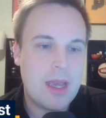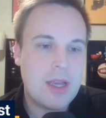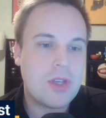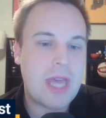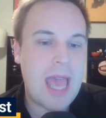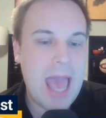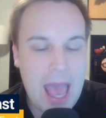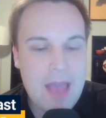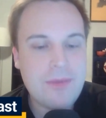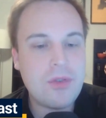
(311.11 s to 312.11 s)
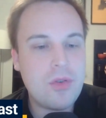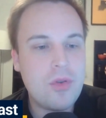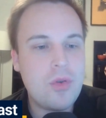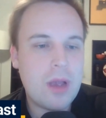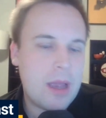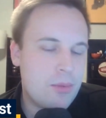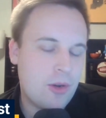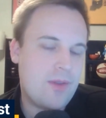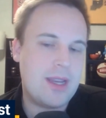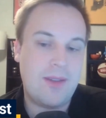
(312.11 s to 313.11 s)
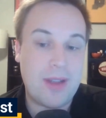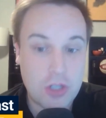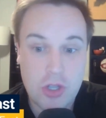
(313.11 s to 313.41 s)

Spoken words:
So they have to improve on defense.